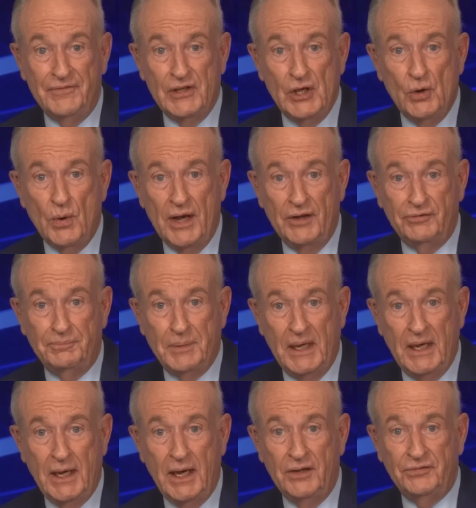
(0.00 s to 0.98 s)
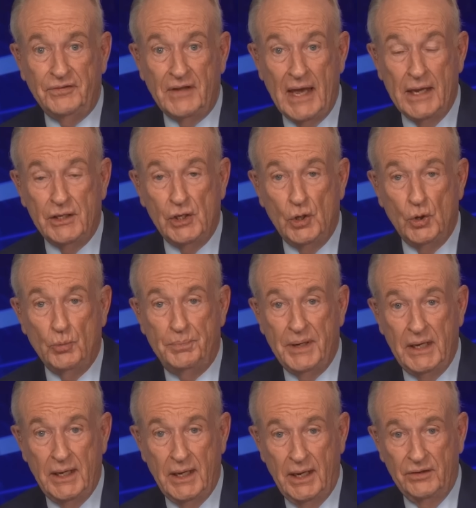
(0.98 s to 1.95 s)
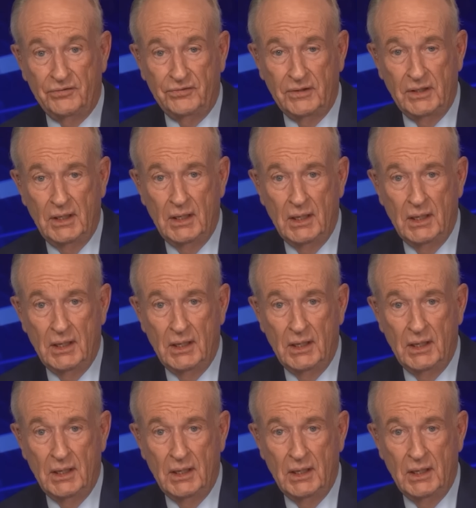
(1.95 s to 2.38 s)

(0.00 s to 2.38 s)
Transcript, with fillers: USPS and UPS.